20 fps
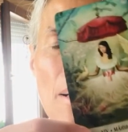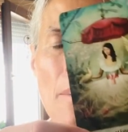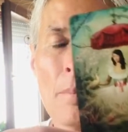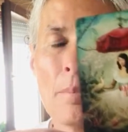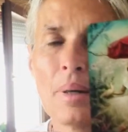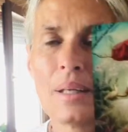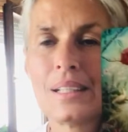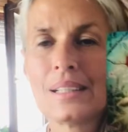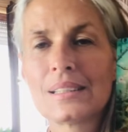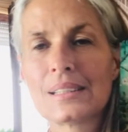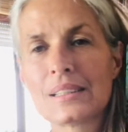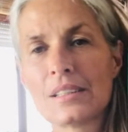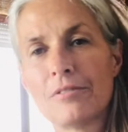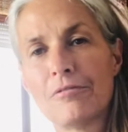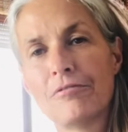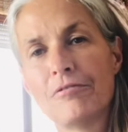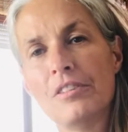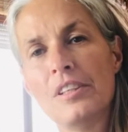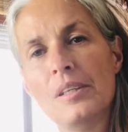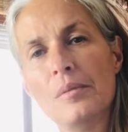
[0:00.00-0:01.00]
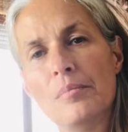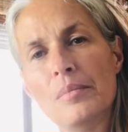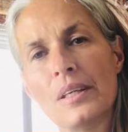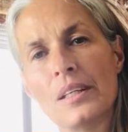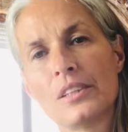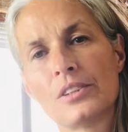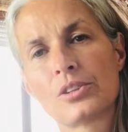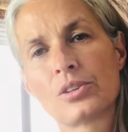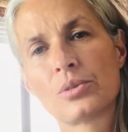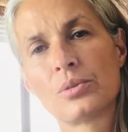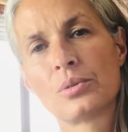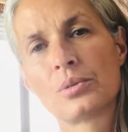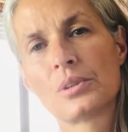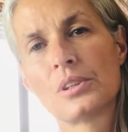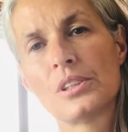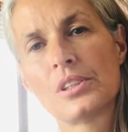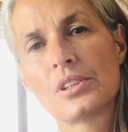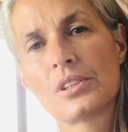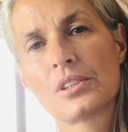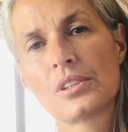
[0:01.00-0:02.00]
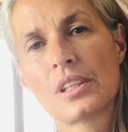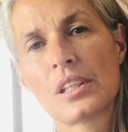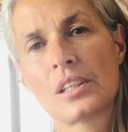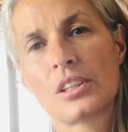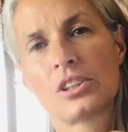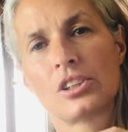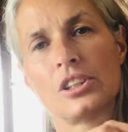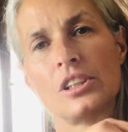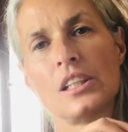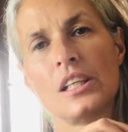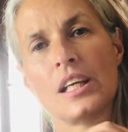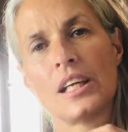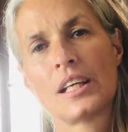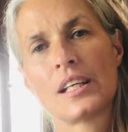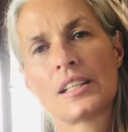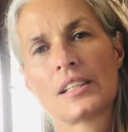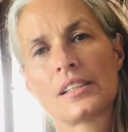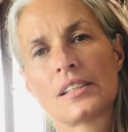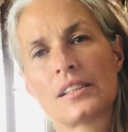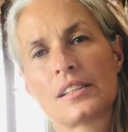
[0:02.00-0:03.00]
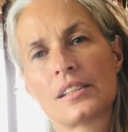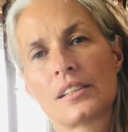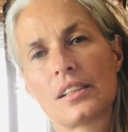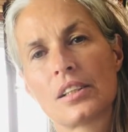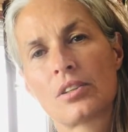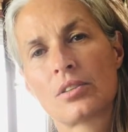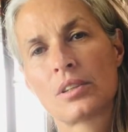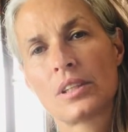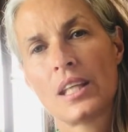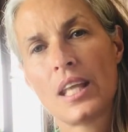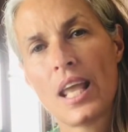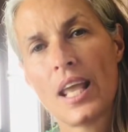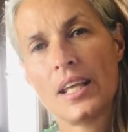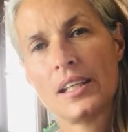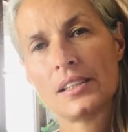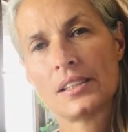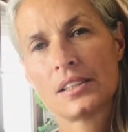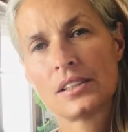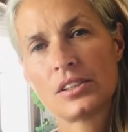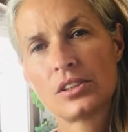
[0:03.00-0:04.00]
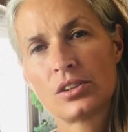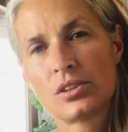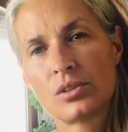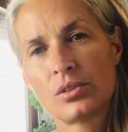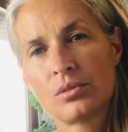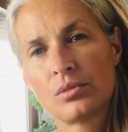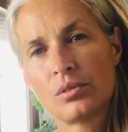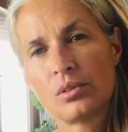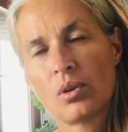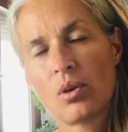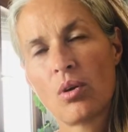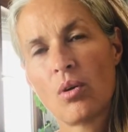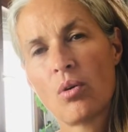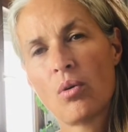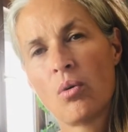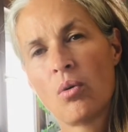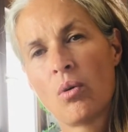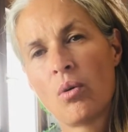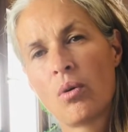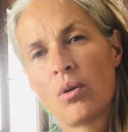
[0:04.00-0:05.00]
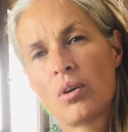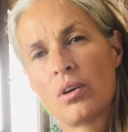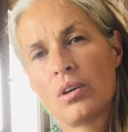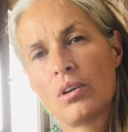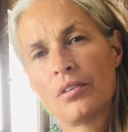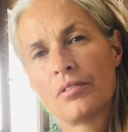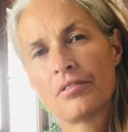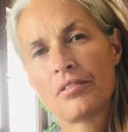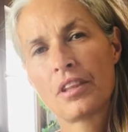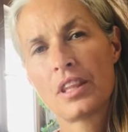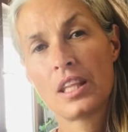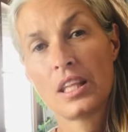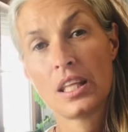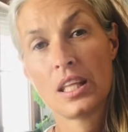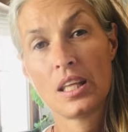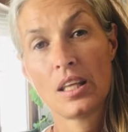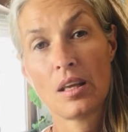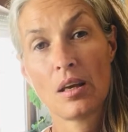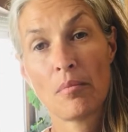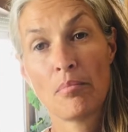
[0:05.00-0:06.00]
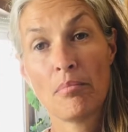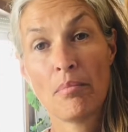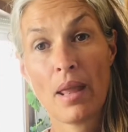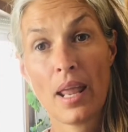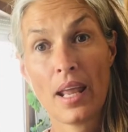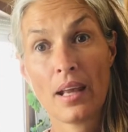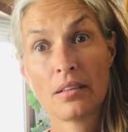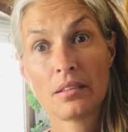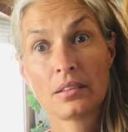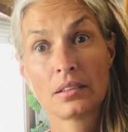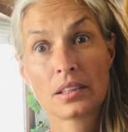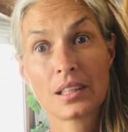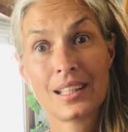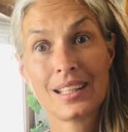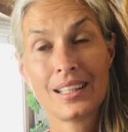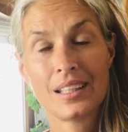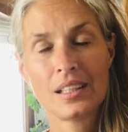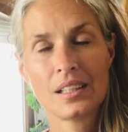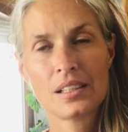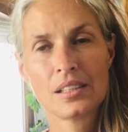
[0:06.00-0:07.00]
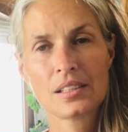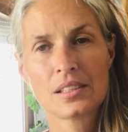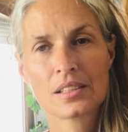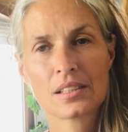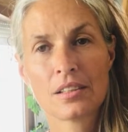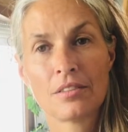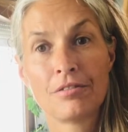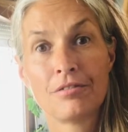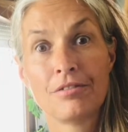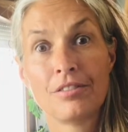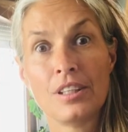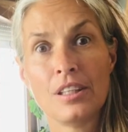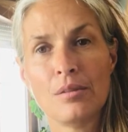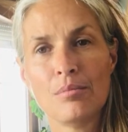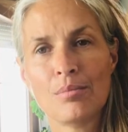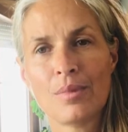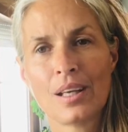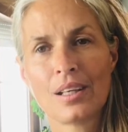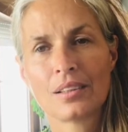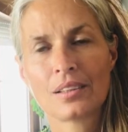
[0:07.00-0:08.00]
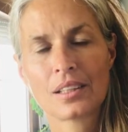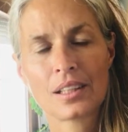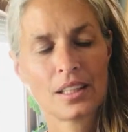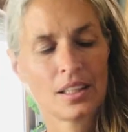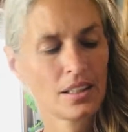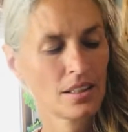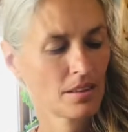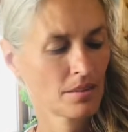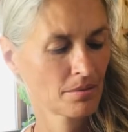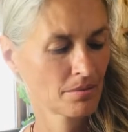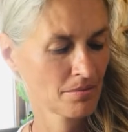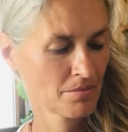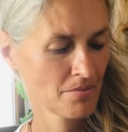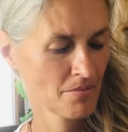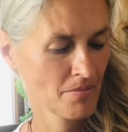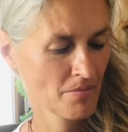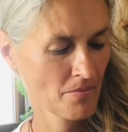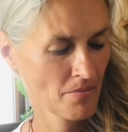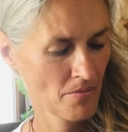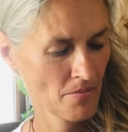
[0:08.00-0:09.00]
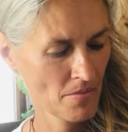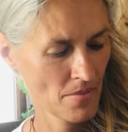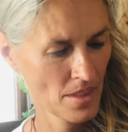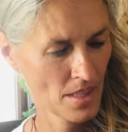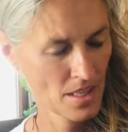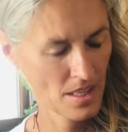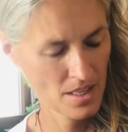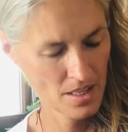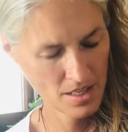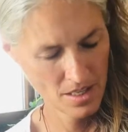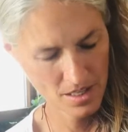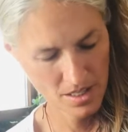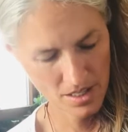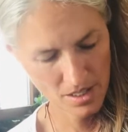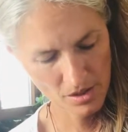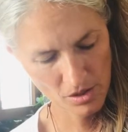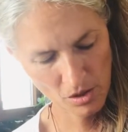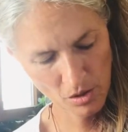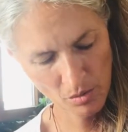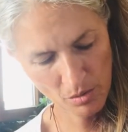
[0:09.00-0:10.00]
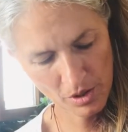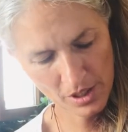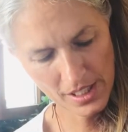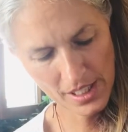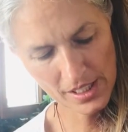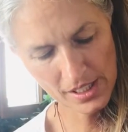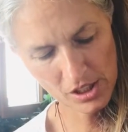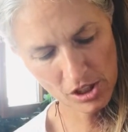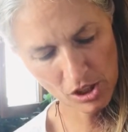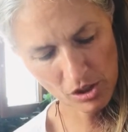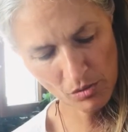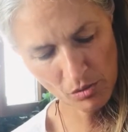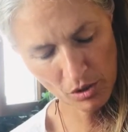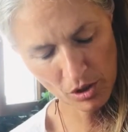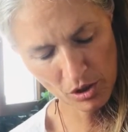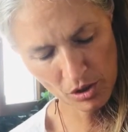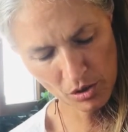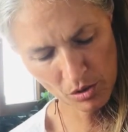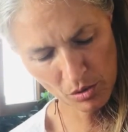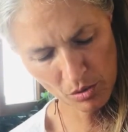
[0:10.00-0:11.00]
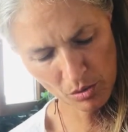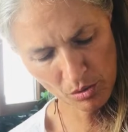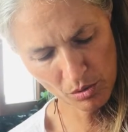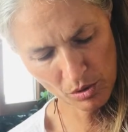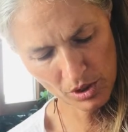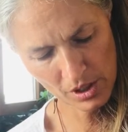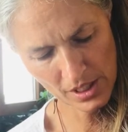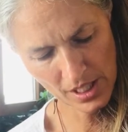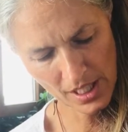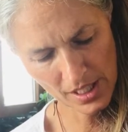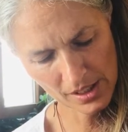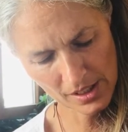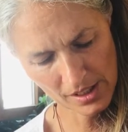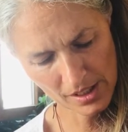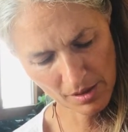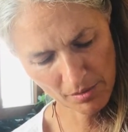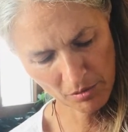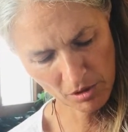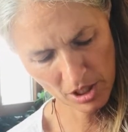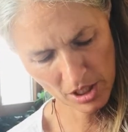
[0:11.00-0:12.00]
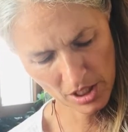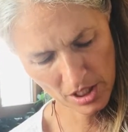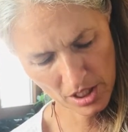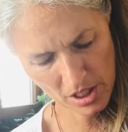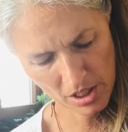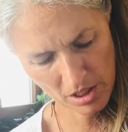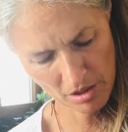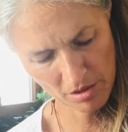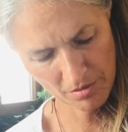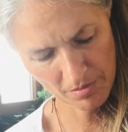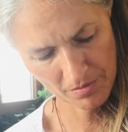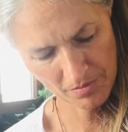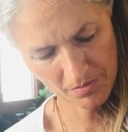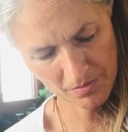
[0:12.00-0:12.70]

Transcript: But it's the female Taurus, and she has created to all of the male kings a female king. It's almost like she wants to say something here.